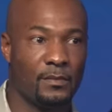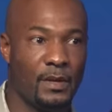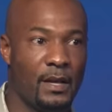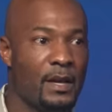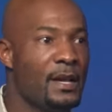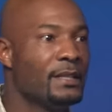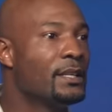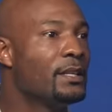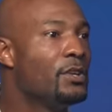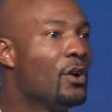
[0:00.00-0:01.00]
Okay?
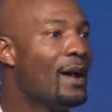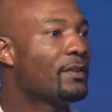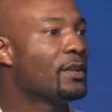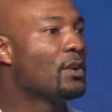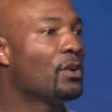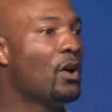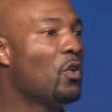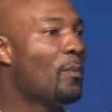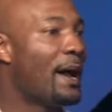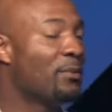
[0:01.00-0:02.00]
See, you don't have to know the
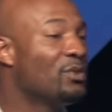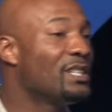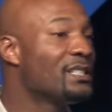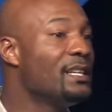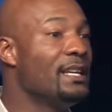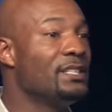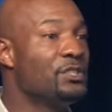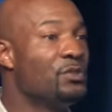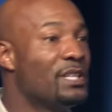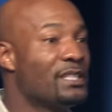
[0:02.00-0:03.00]
whole Bible. You just need
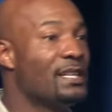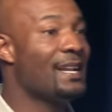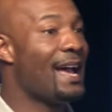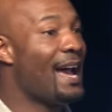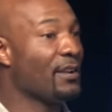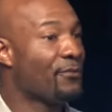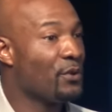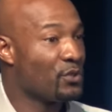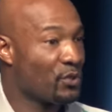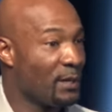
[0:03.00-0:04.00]
you just need to hide a
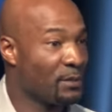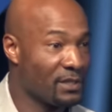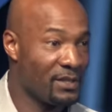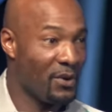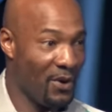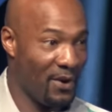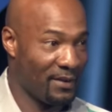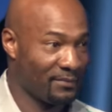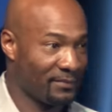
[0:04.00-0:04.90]
few scriptures in your heart.